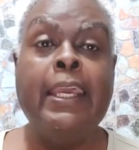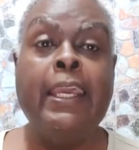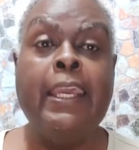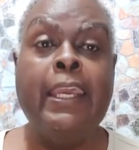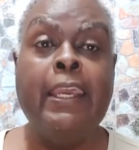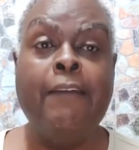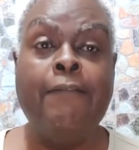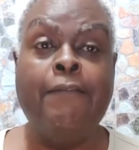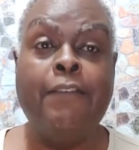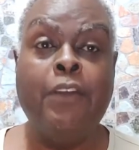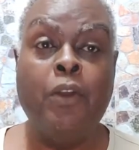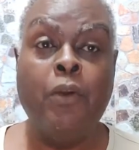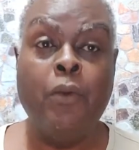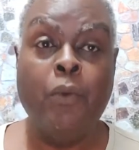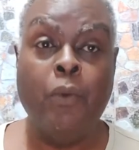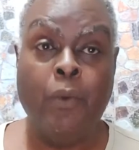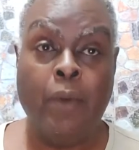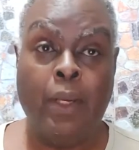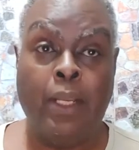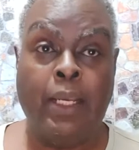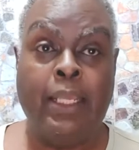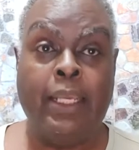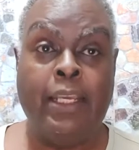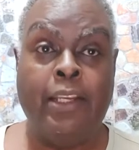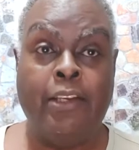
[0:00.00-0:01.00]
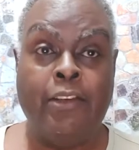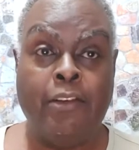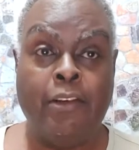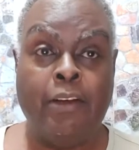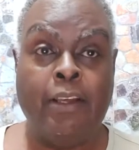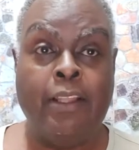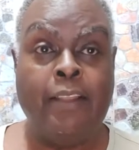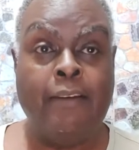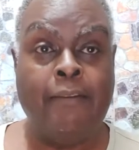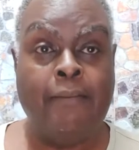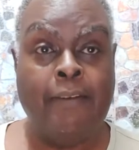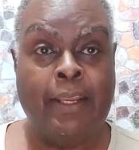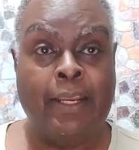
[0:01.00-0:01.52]
If you really enjoy
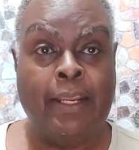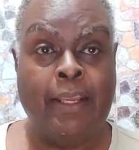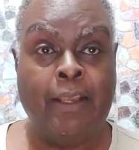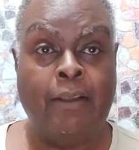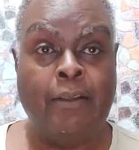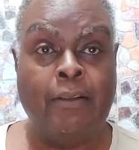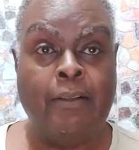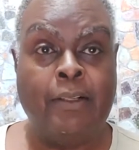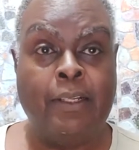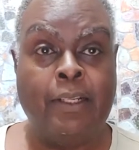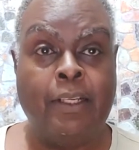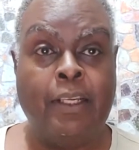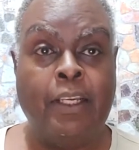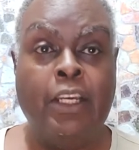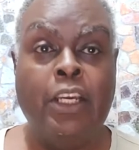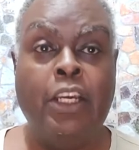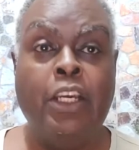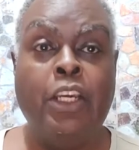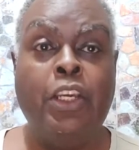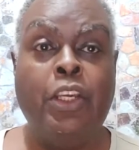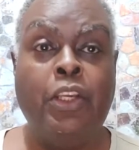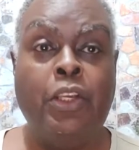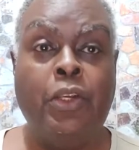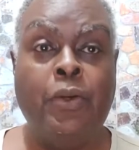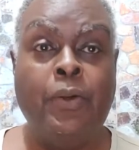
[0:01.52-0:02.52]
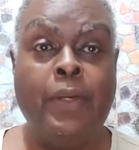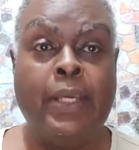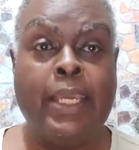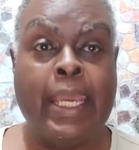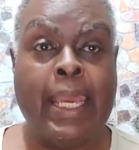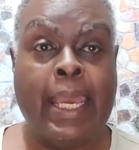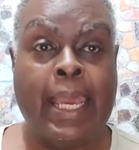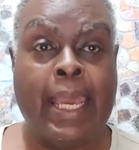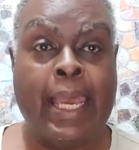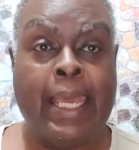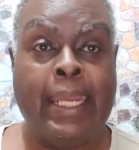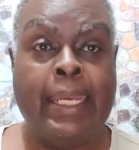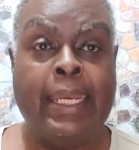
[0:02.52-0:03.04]
the videos, you
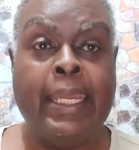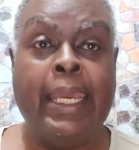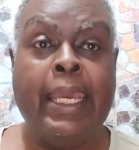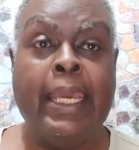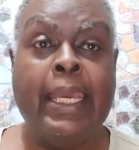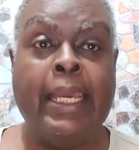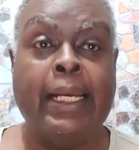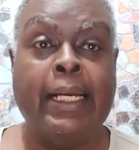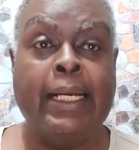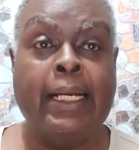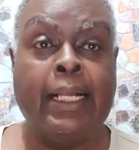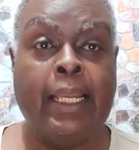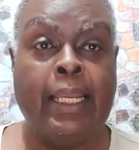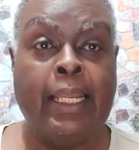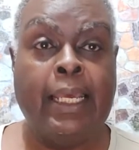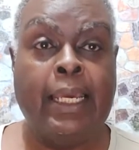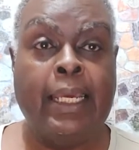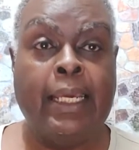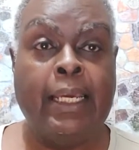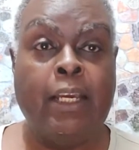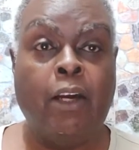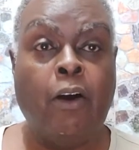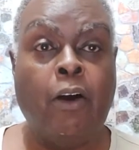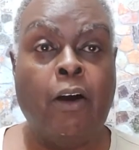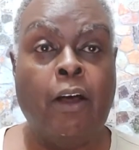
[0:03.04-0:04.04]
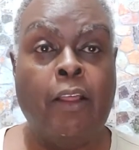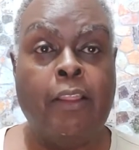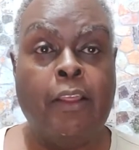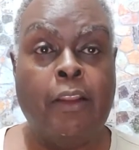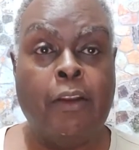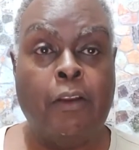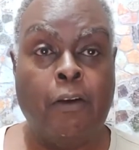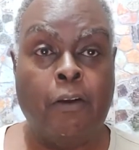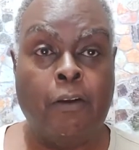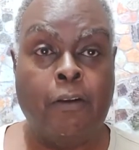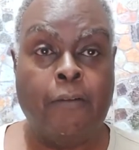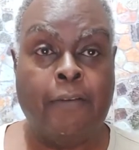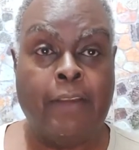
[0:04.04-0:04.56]
can click on the
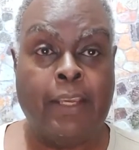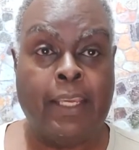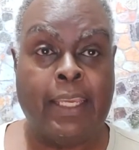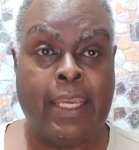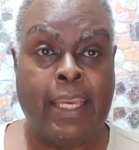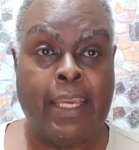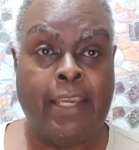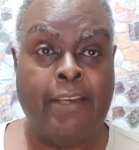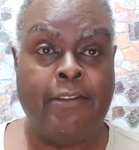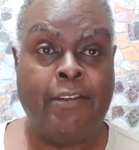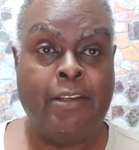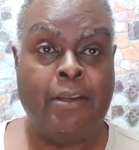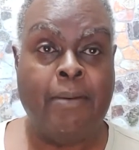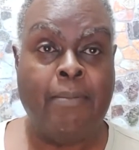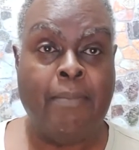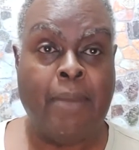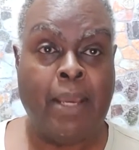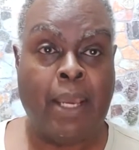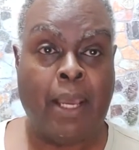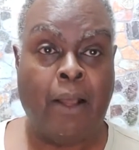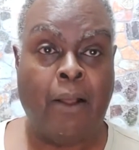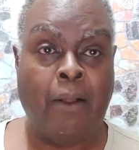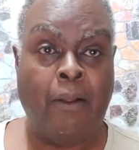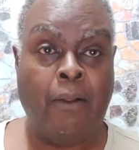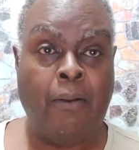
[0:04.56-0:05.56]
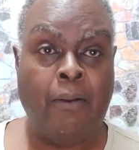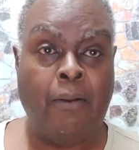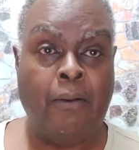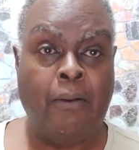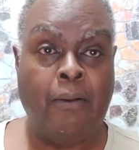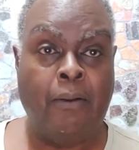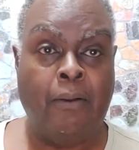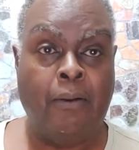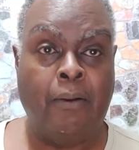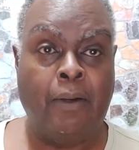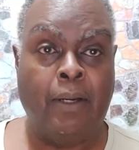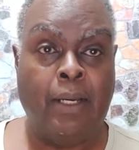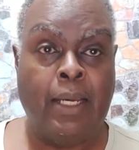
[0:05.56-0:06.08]
notification bell
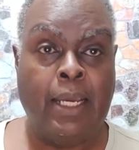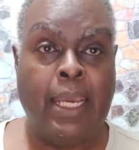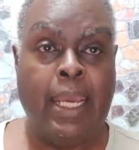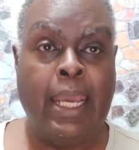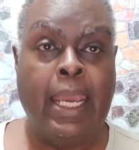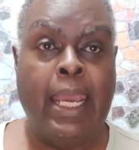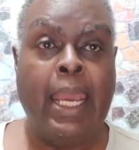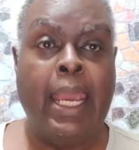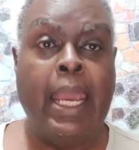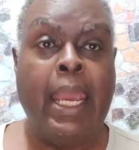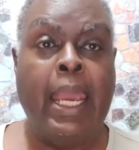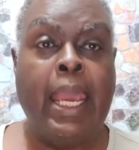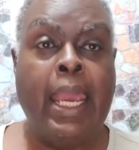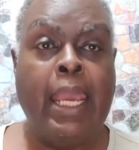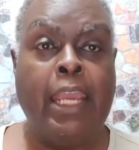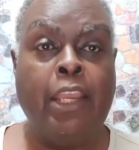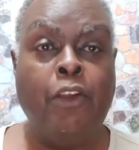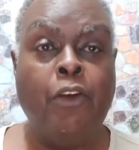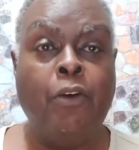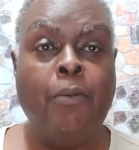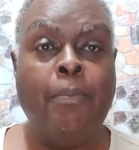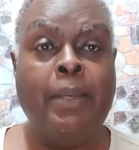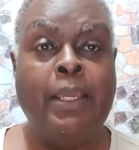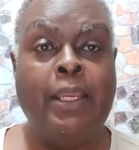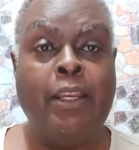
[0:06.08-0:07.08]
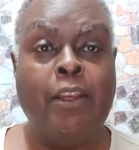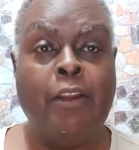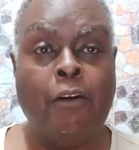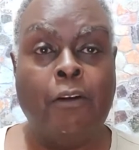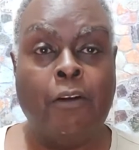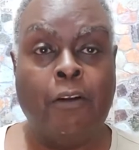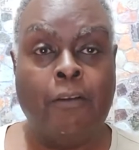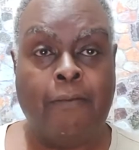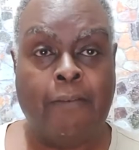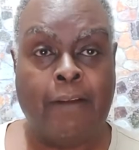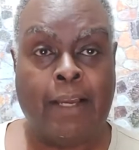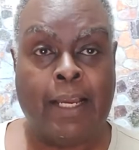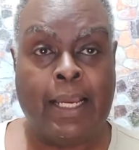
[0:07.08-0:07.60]
and you'll be
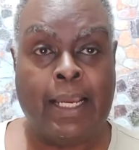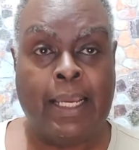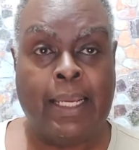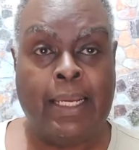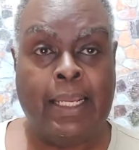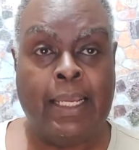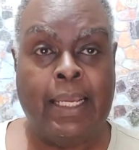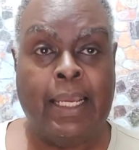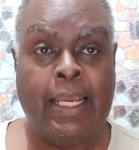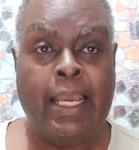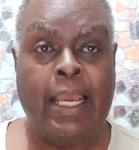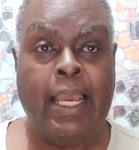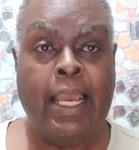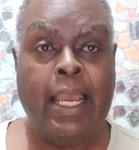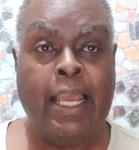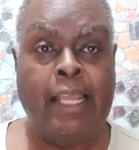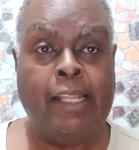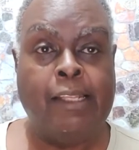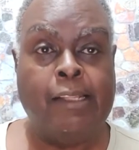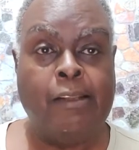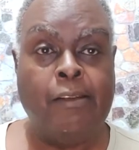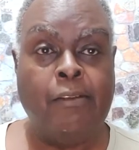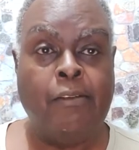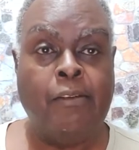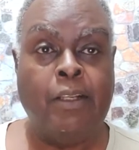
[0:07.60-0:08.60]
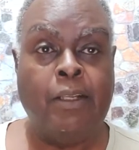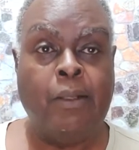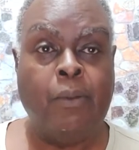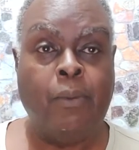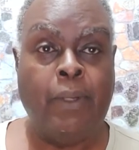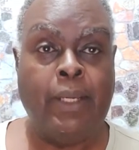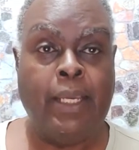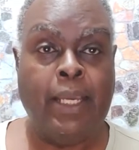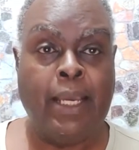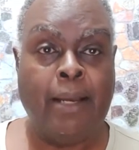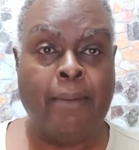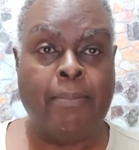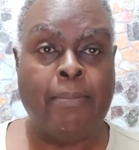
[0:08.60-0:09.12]
notified as soon as
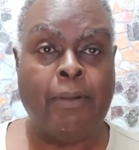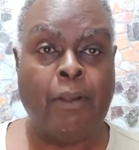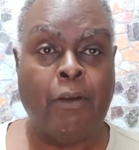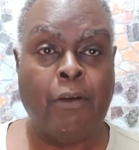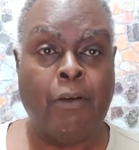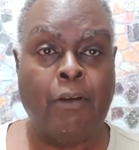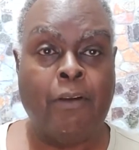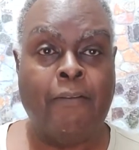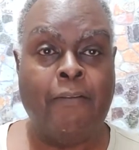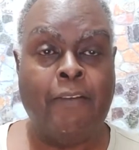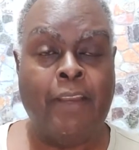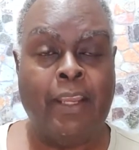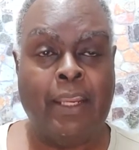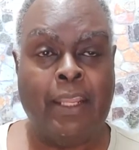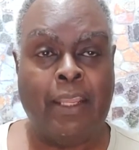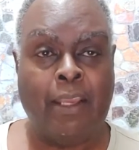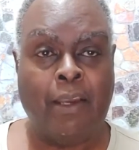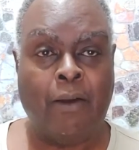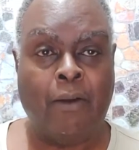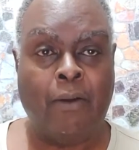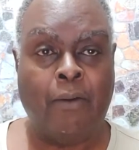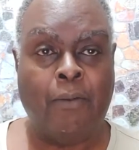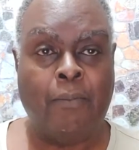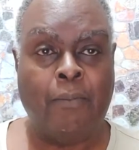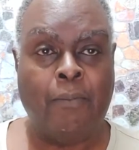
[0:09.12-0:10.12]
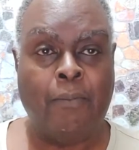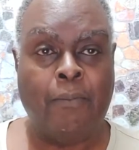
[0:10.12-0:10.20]
we upload a video.